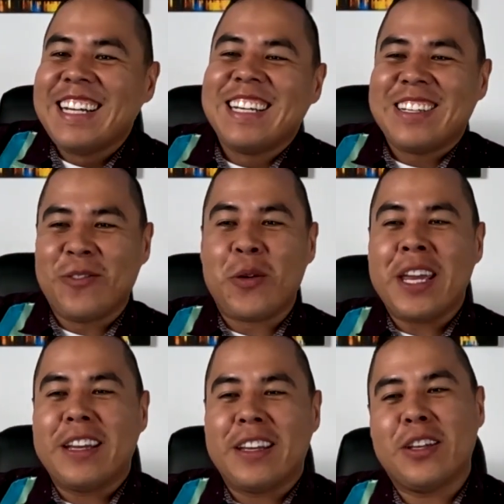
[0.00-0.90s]

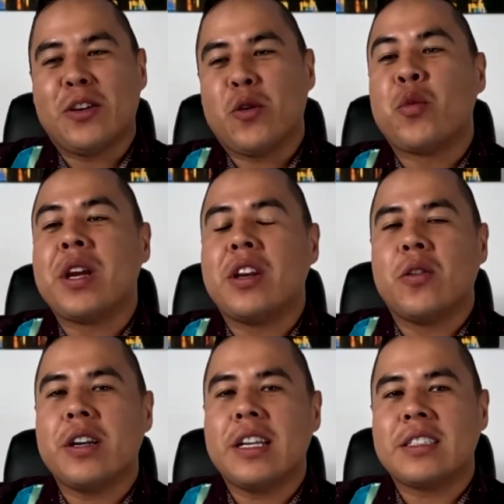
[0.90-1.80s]
we know
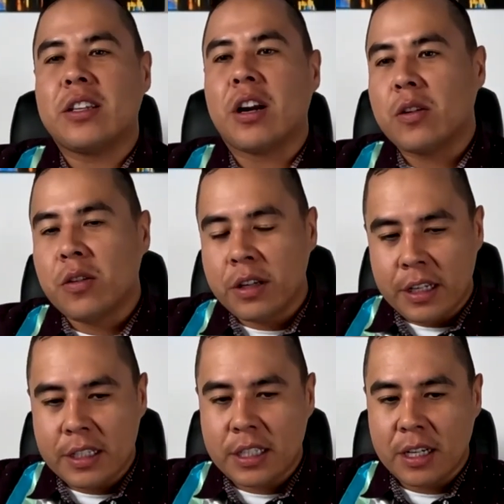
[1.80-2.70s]
it as a dark one in
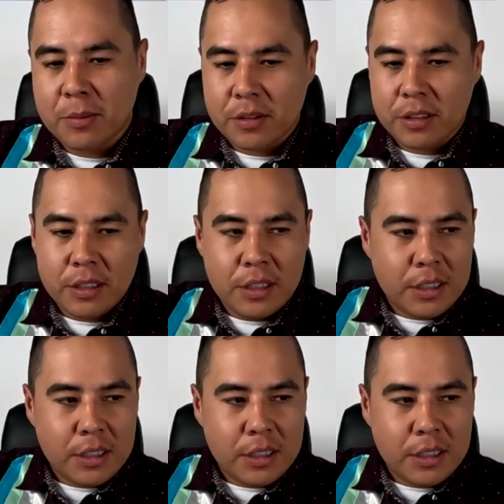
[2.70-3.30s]
a ceremony.